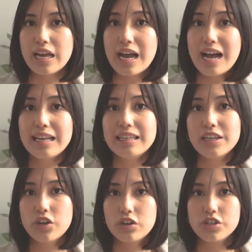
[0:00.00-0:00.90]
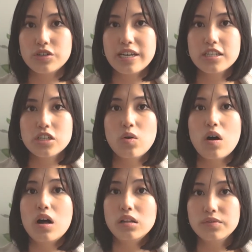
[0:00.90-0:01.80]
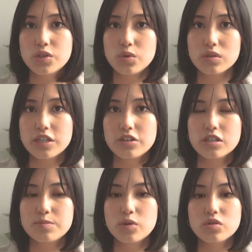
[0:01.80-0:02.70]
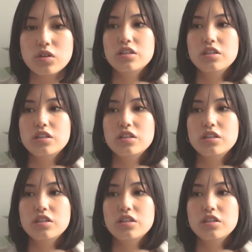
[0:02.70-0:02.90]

I highly encourage you to get to know all of the tools at your disposal.